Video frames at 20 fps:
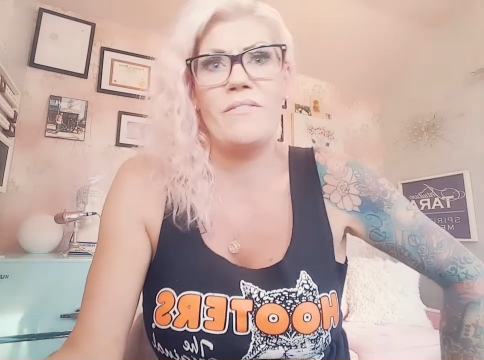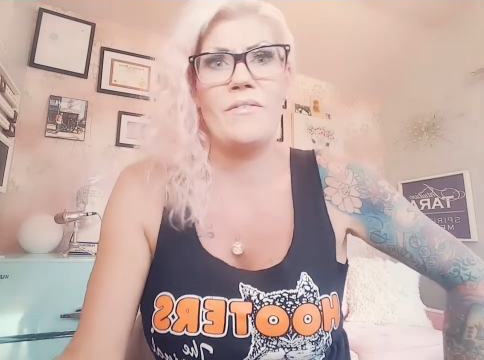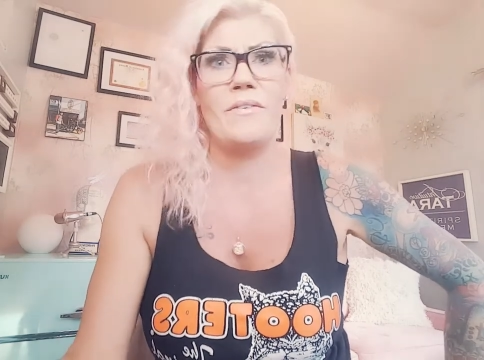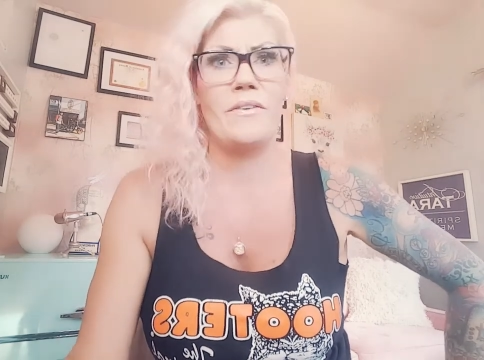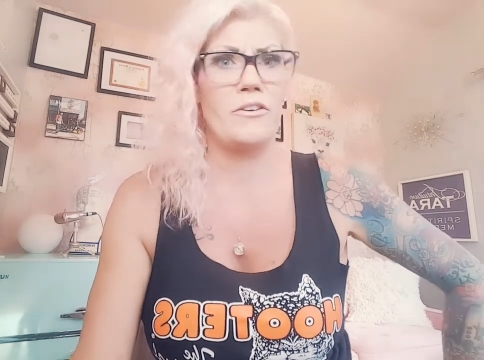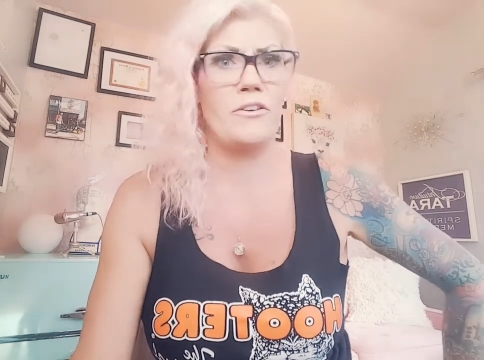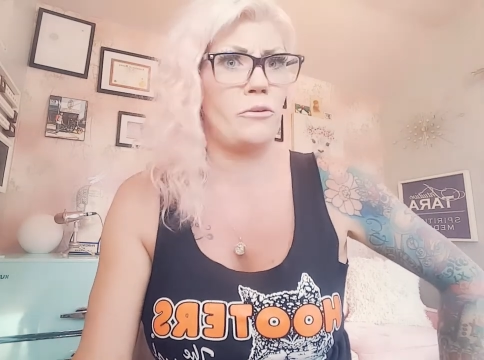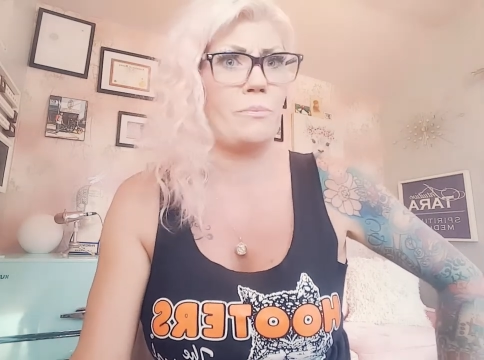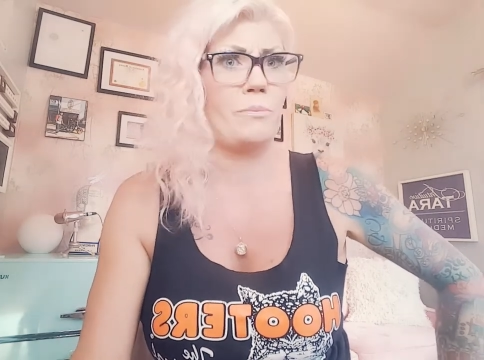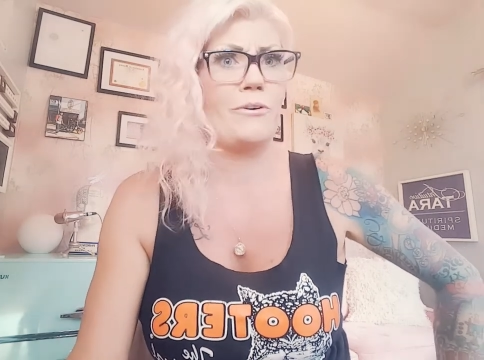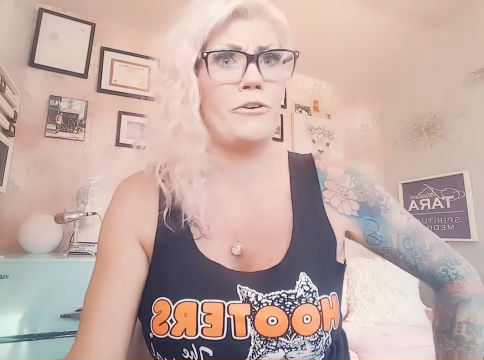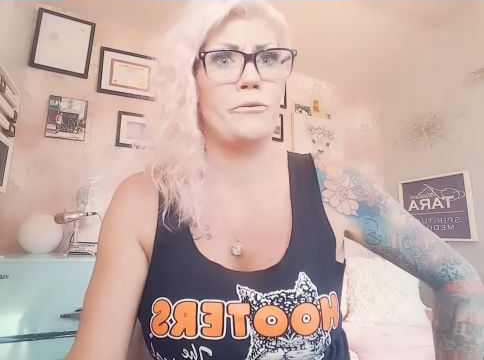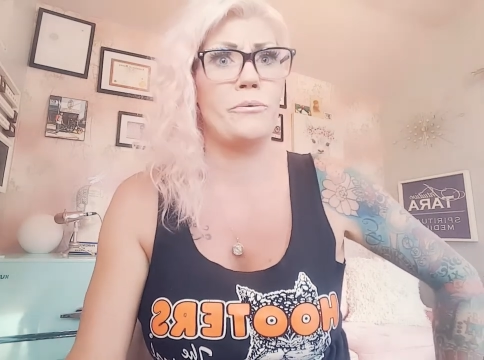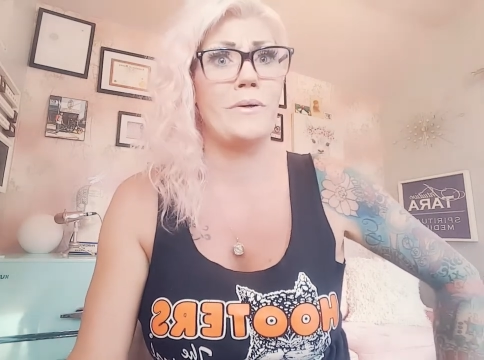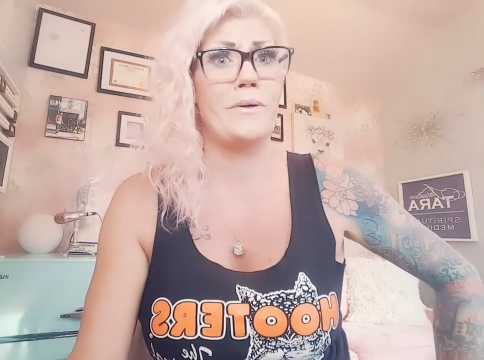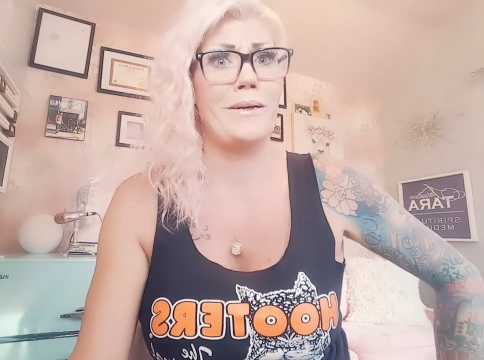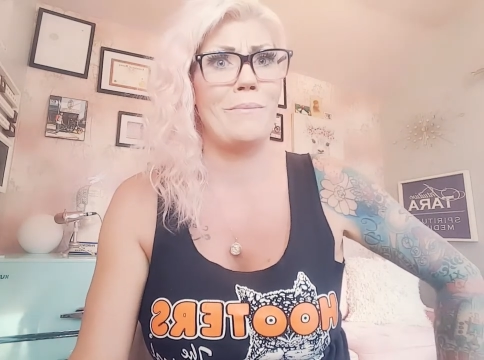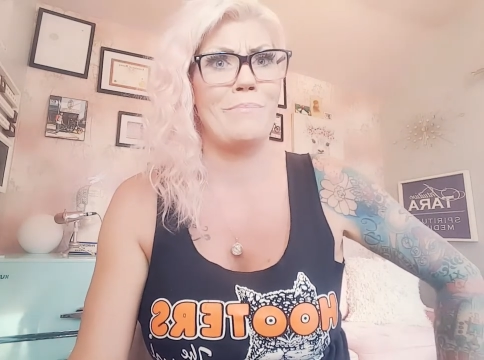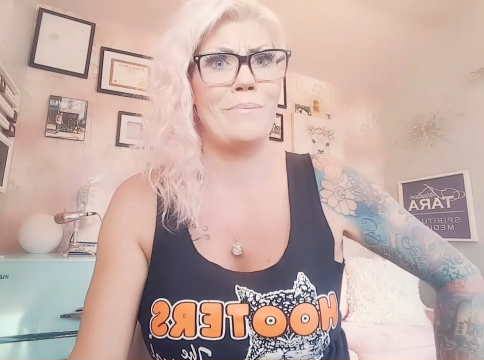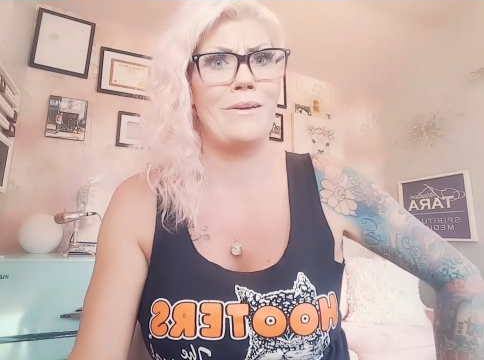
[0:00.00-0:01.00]
even the spirits were
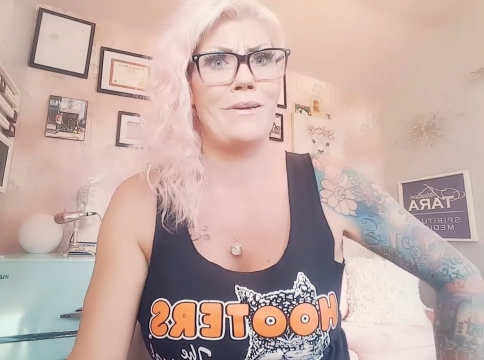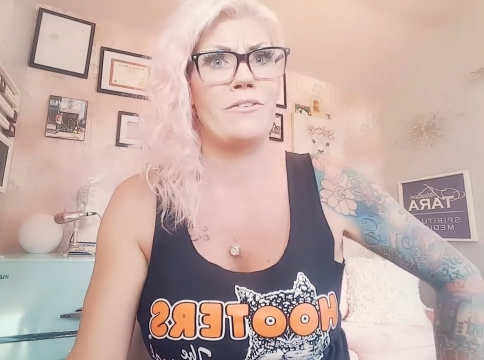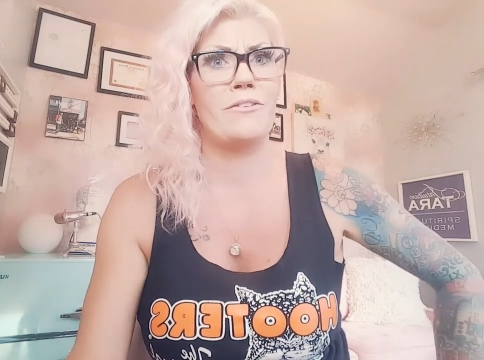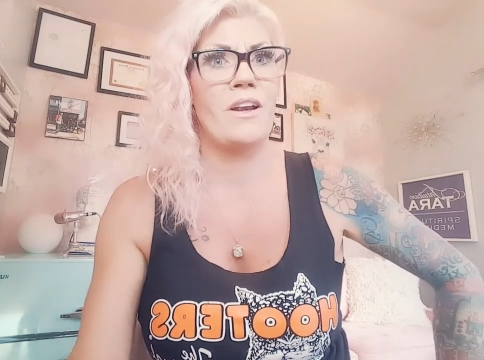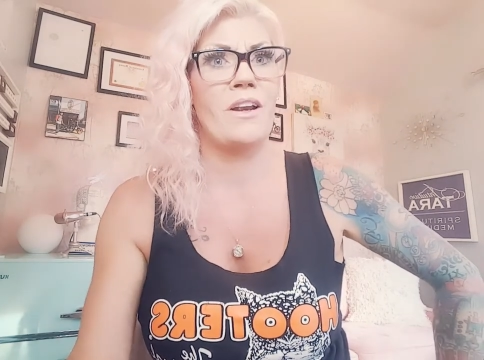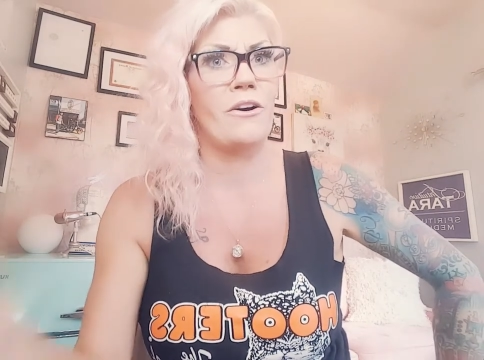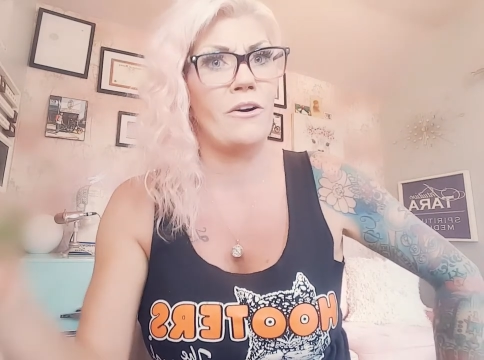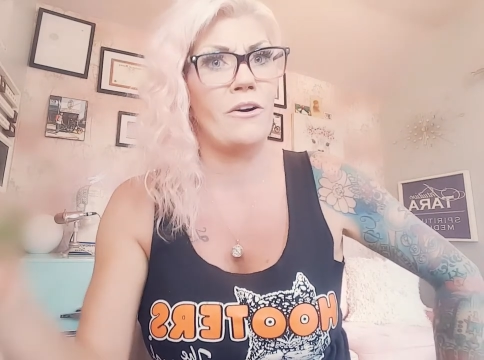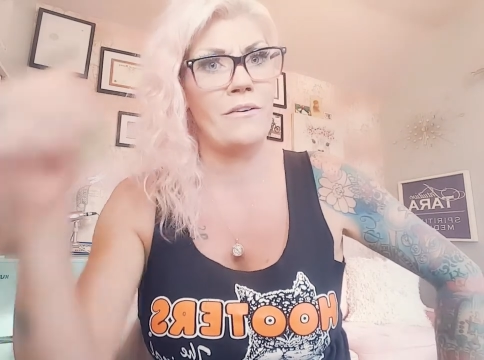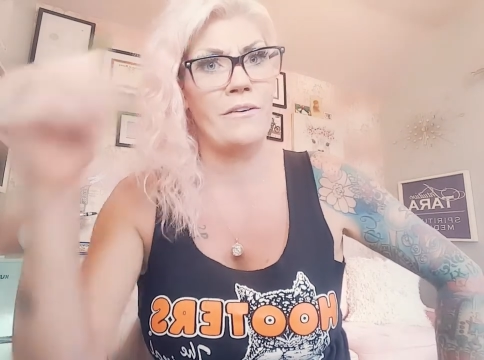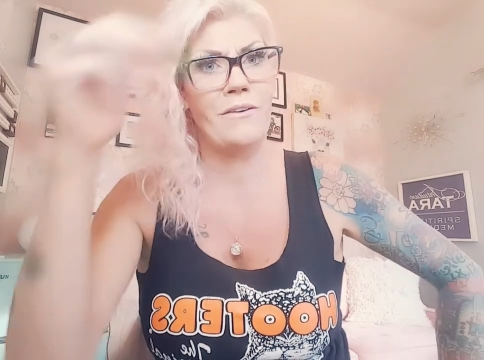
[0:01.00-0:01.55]
getting pissed at her.